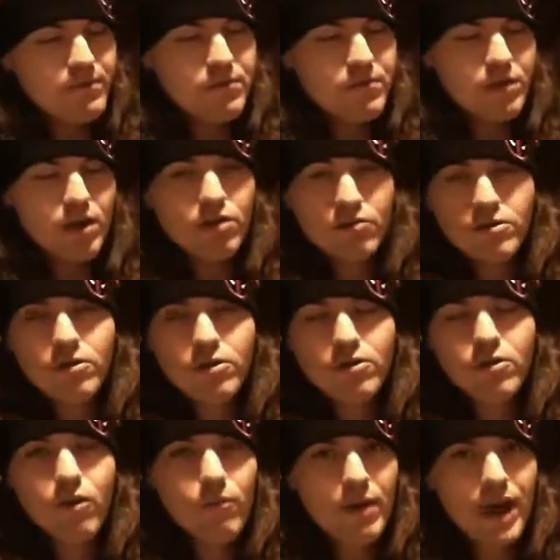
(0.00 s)
as we
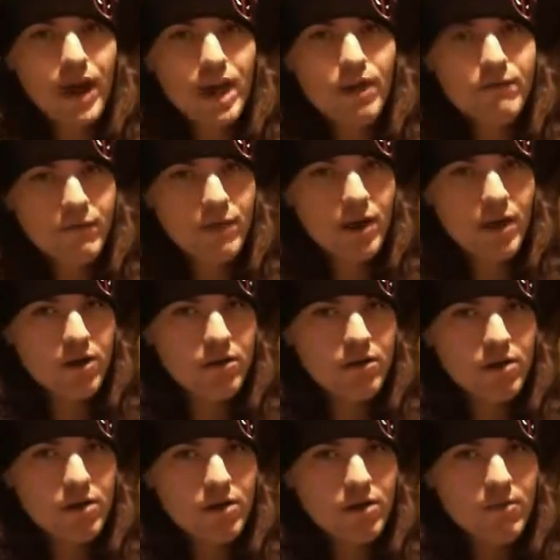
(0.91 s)
all know, Band of America
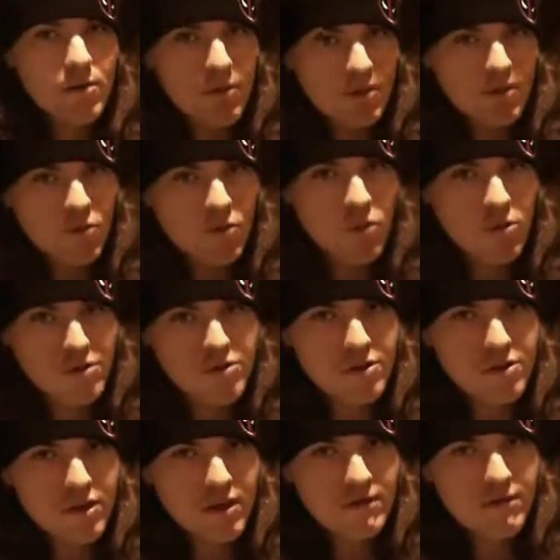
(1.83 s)
is gonna come up with more
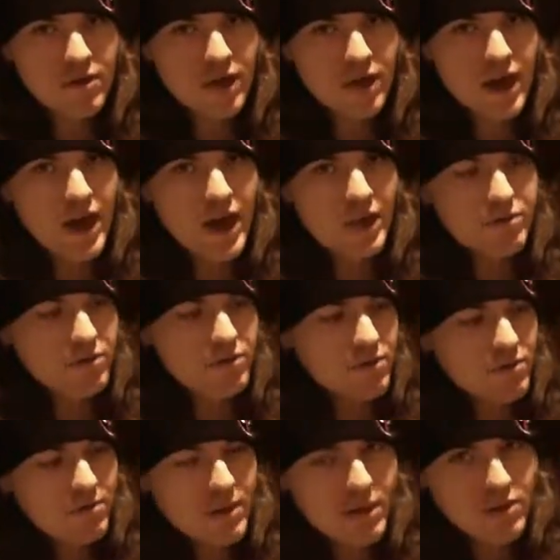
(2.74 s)
stuff to add to
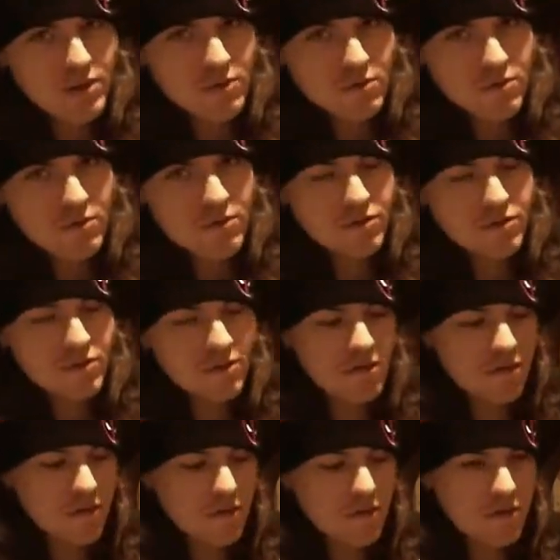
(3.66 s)
the
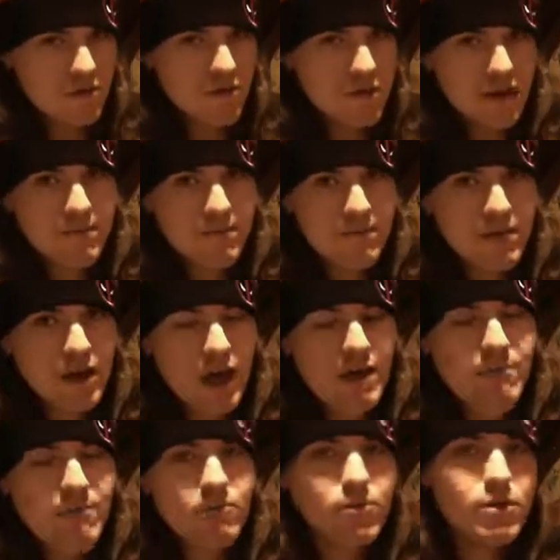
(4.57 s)
Megazords. So
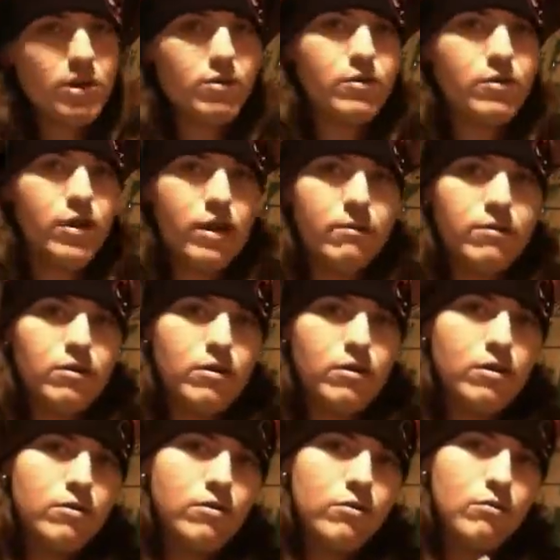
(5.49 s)
I'm really excited what they're
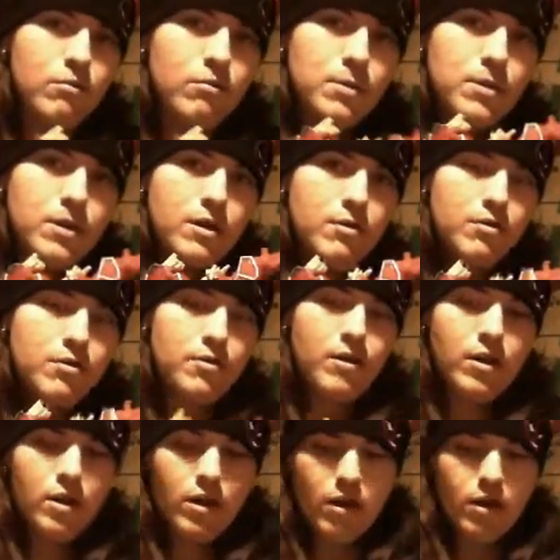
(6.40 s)
gonna do with this.
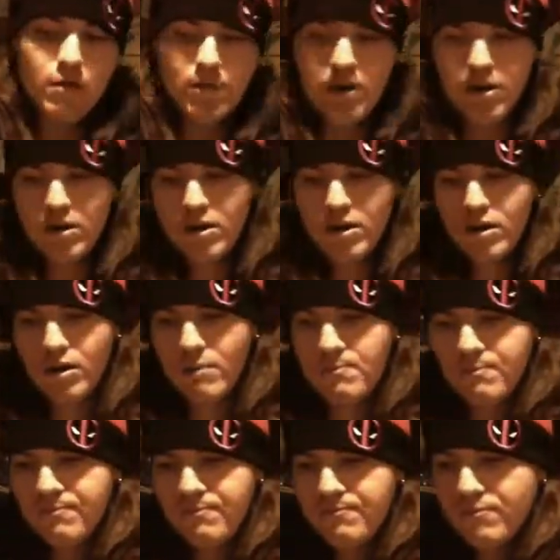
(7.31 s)
But
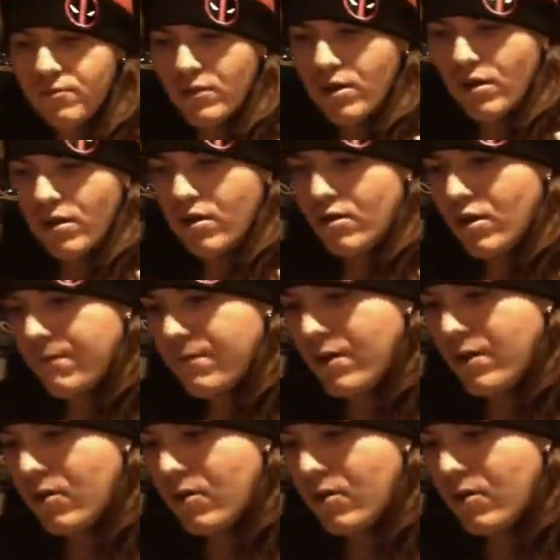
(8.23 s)
enough of that